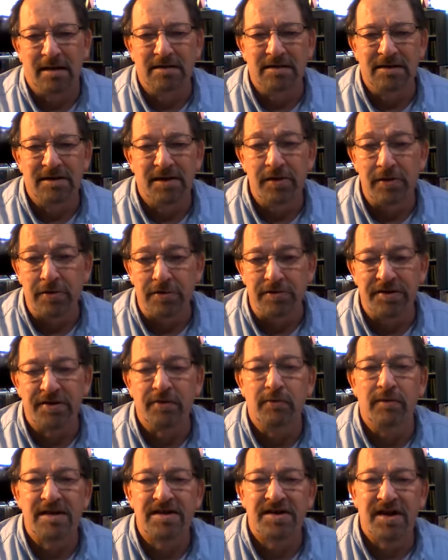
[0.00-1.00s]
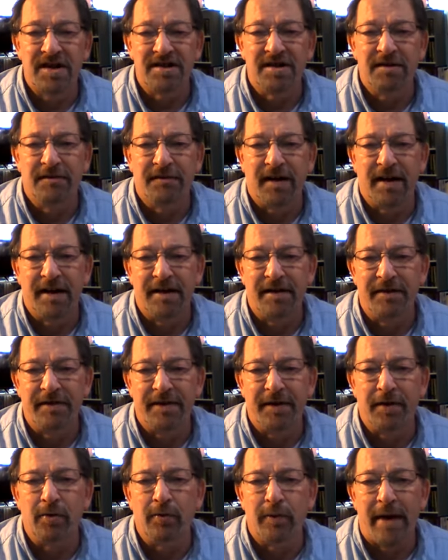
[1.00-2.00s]
used when justifying
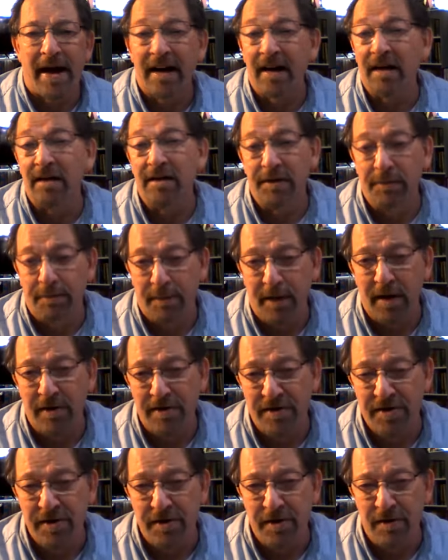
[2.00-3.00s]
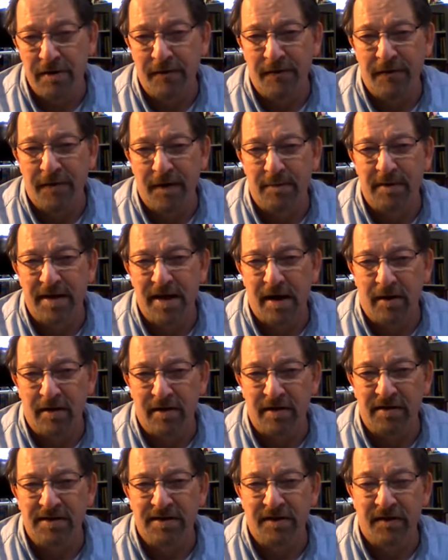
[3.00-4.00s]
their radical departure from the
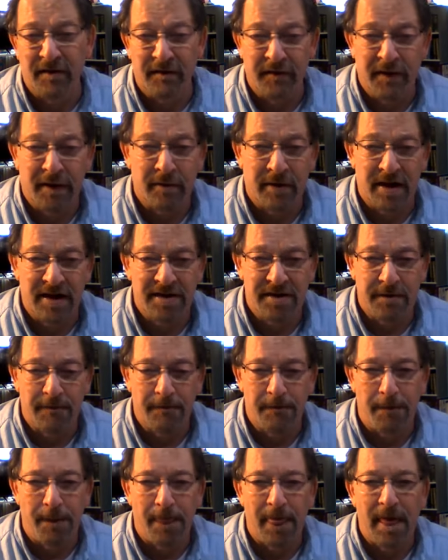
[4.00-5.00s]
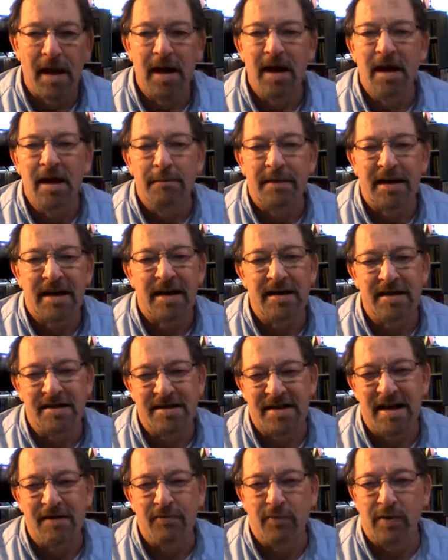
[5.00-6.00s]
Articles of Confederation. Because
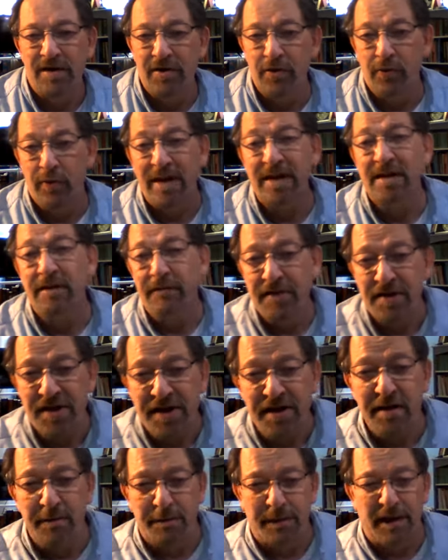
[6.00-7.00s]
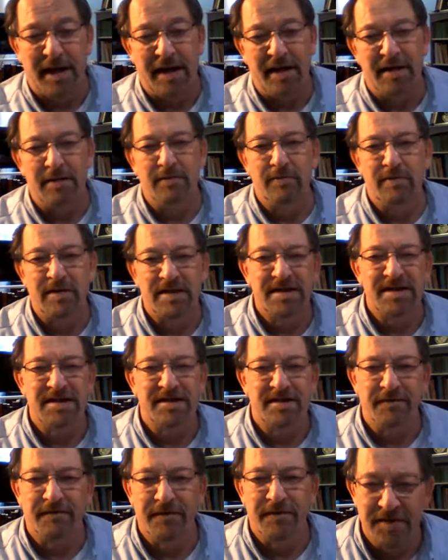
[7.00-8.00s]
when you read the Virginia Plan, which is
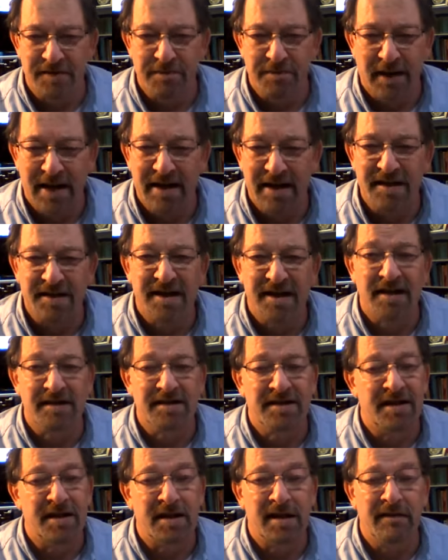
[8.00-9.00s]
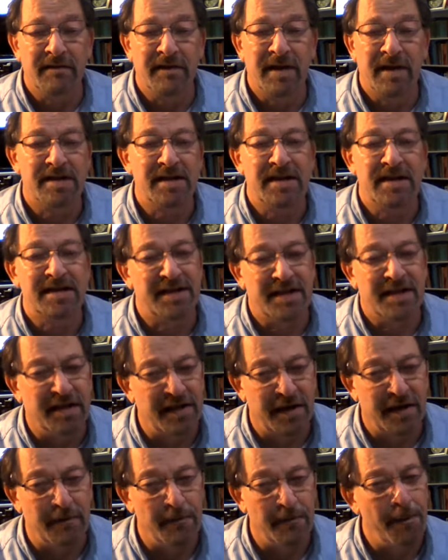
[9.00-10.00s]
the first plan discussed in the convention, it's
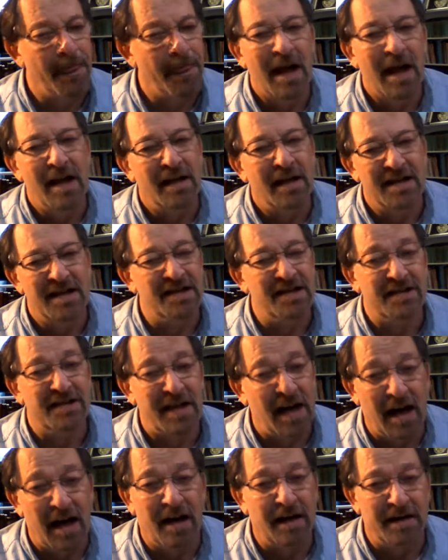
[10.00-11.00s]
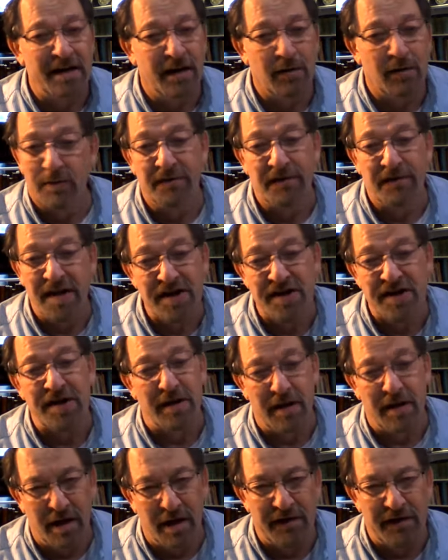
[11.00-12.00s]
clear. This is not a revision
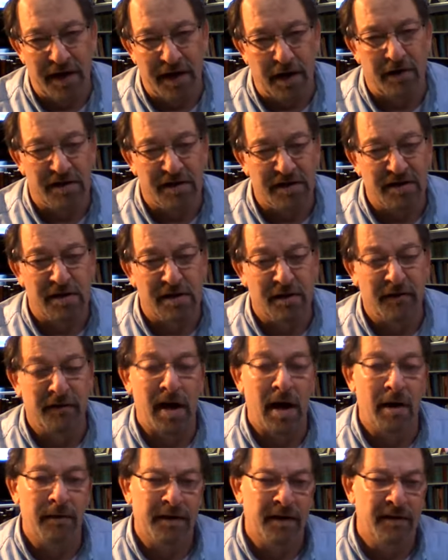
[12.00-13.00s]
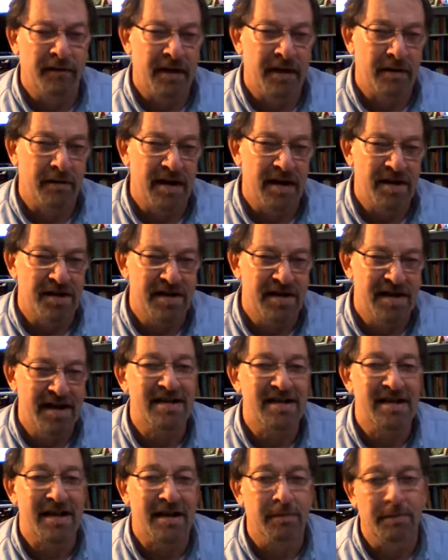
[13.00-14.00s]
of the Articles of Confederation.
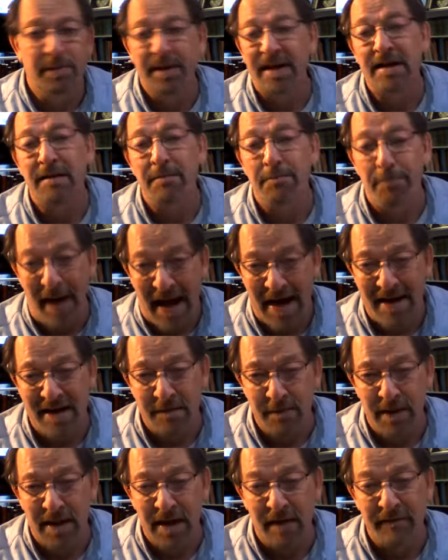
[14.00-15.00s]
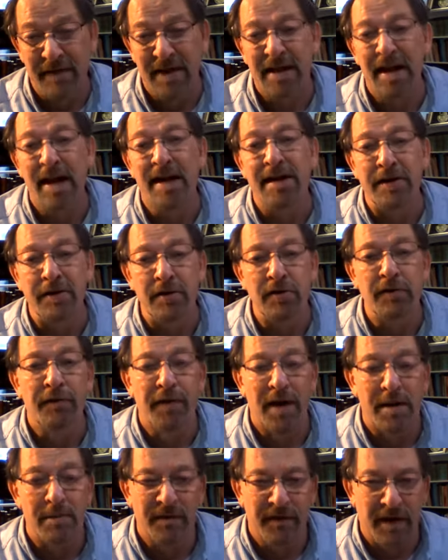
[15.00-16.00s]
It's a complete abandonment of it and a new
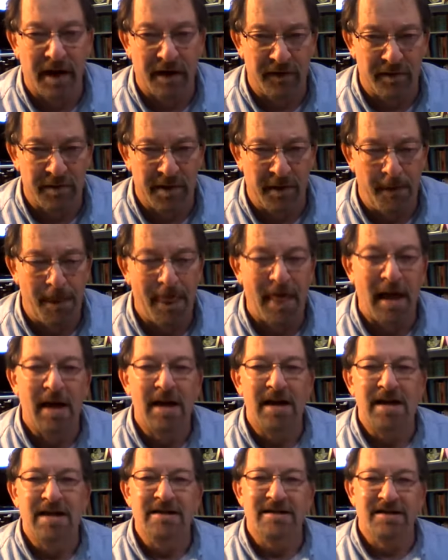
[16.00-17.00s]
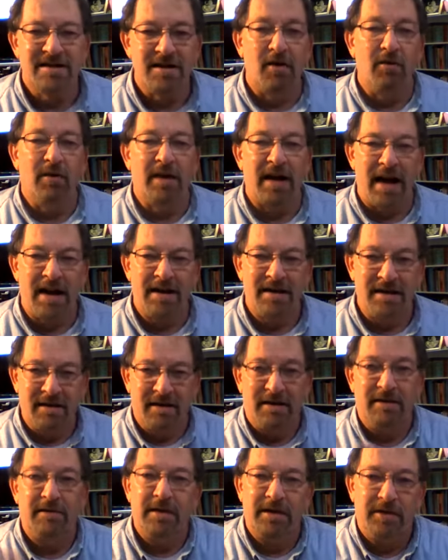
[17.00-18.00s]
frame of government. So
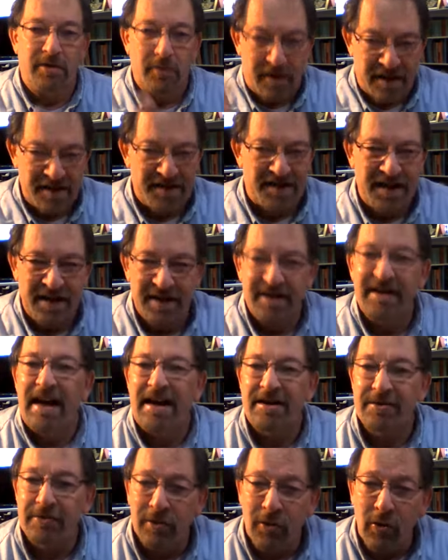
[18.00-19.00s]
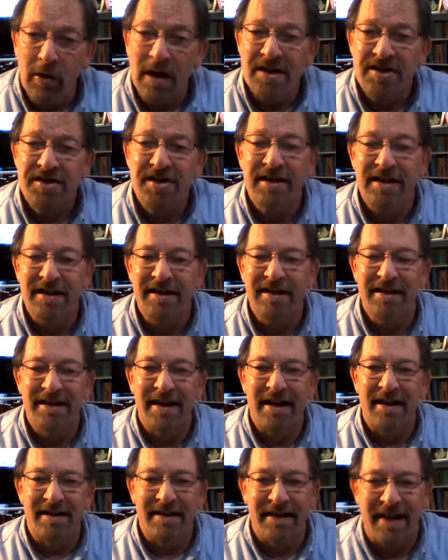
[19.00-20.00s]
you can see the natural question that